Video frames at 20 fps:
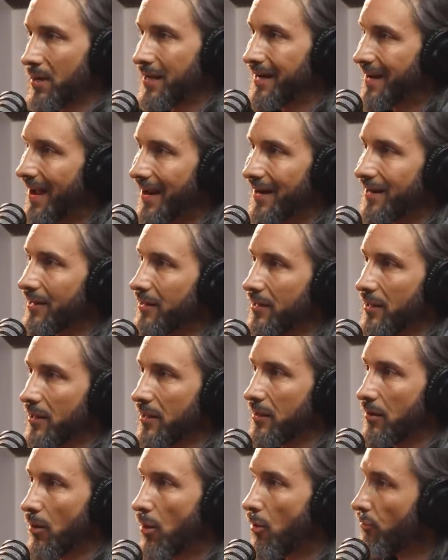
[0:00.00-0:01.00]
but not
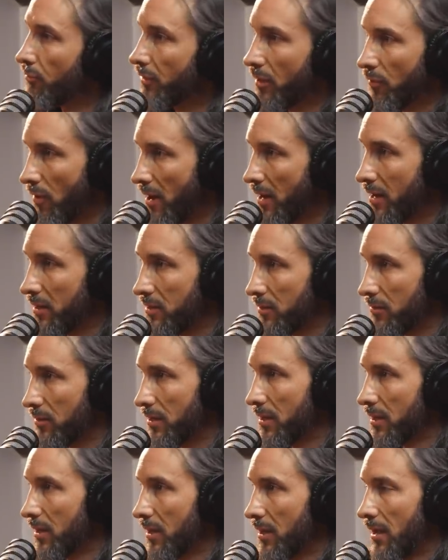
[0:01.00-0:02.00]
the only way to do
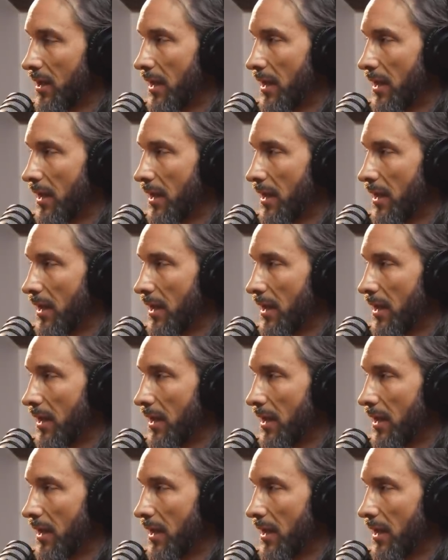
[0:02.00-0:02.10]
it.